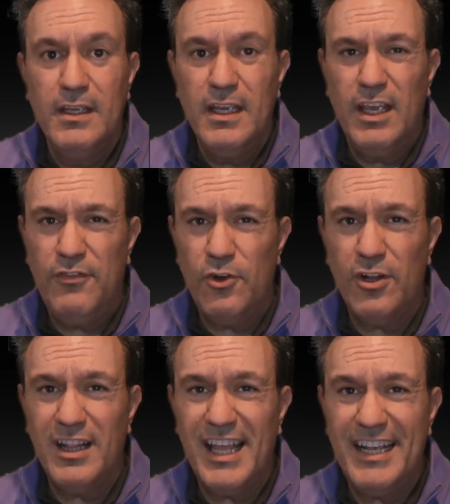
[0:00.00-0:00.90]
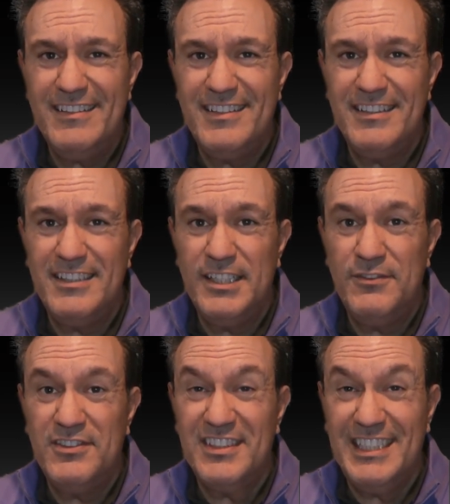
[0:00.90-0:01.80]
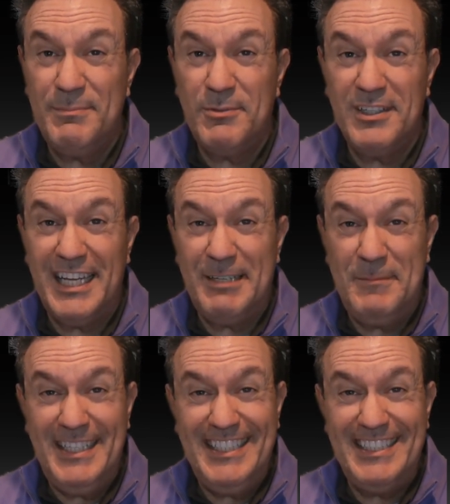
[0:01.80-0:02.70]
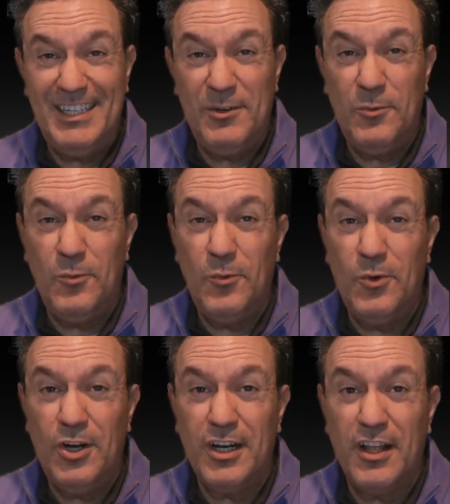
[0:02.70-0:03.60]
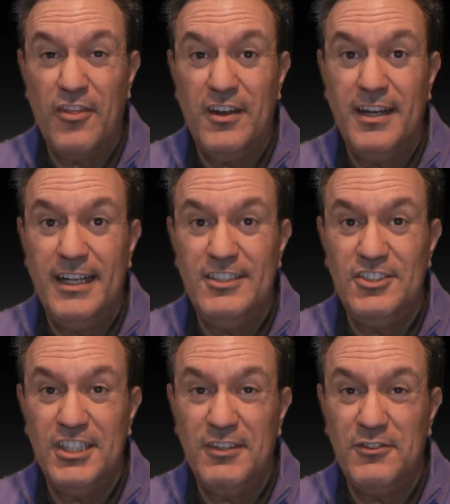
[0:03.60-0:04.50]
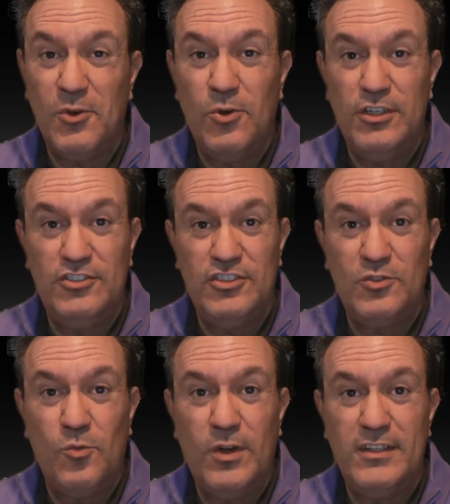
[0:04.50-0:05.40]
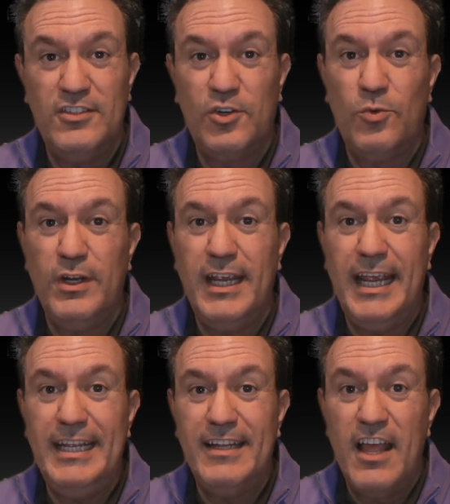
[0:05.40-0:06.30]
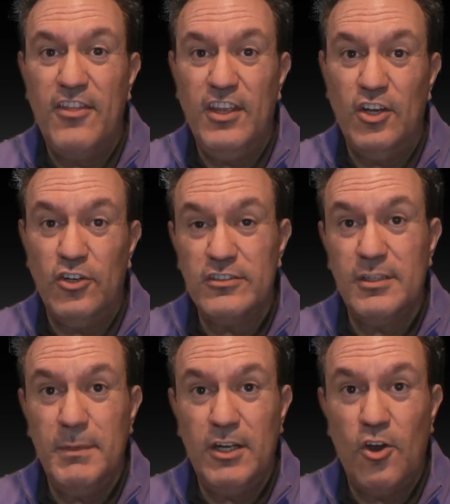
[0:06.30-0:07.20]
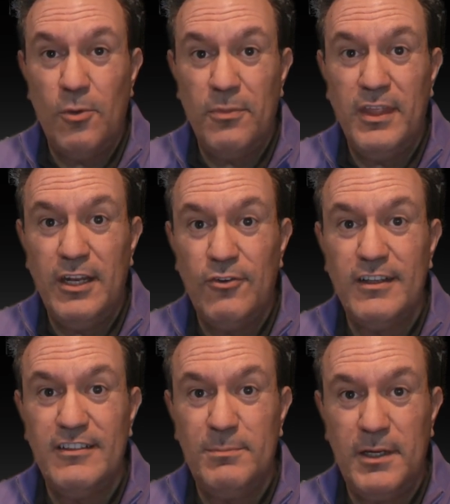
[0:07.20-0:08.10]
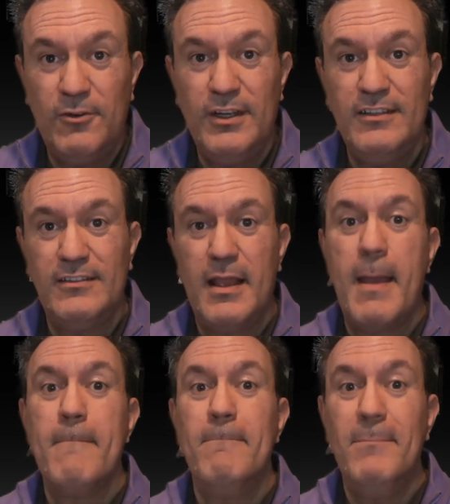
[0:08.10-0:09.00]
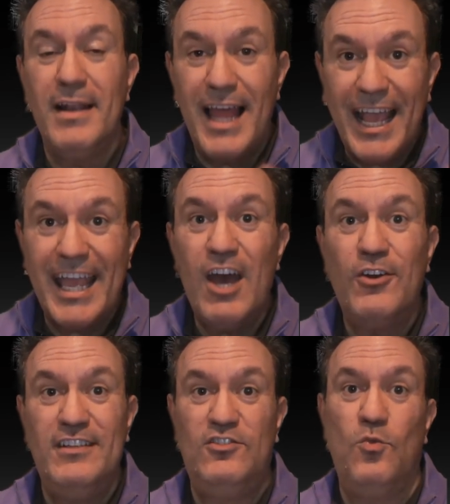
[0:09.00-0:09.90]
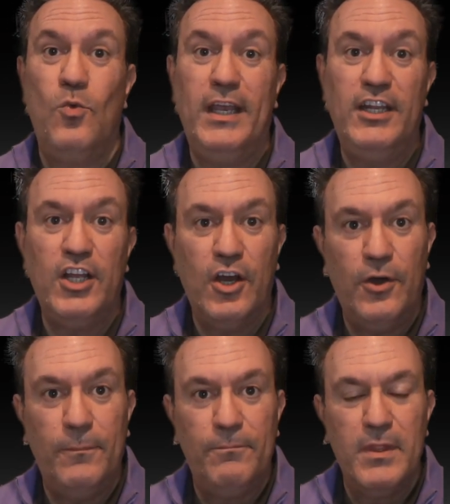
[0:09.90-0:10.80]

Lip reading: If you're a light-sensitive sleeper like me, work the night shift, or just want to create the ultimate home theater experience, blackout is the way to go.